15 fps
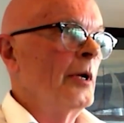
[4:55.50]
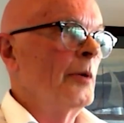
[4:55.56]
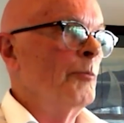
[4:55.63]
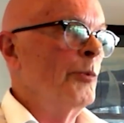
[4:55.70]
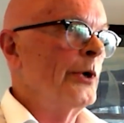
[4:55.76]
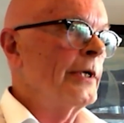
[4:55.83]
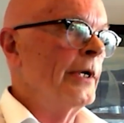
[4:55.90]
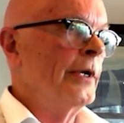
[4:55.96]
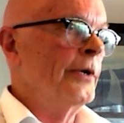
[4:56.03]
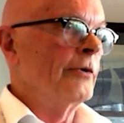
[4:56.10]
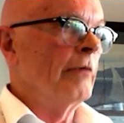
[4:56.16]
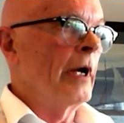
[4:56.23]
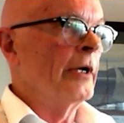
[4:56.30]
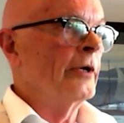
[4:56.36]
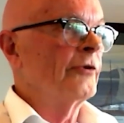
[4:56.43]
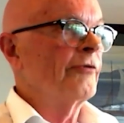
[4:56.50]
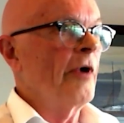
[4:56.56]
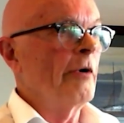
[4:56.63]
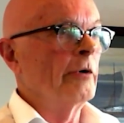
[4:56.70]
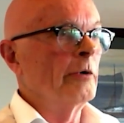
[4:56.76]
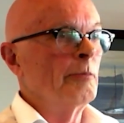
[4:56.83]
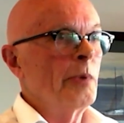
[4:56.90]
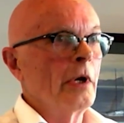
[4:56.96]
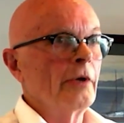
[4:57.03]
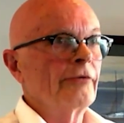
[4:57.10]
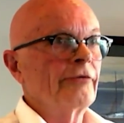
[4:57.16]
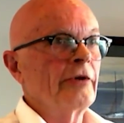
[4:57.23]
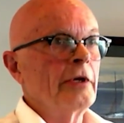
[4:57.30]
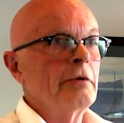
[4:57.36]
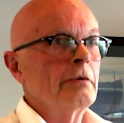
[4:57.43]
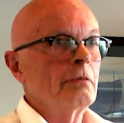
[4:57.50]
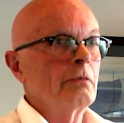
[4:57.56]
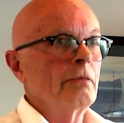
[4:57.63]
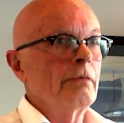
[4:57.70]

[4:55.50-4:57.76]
Britain to run its foreign policy.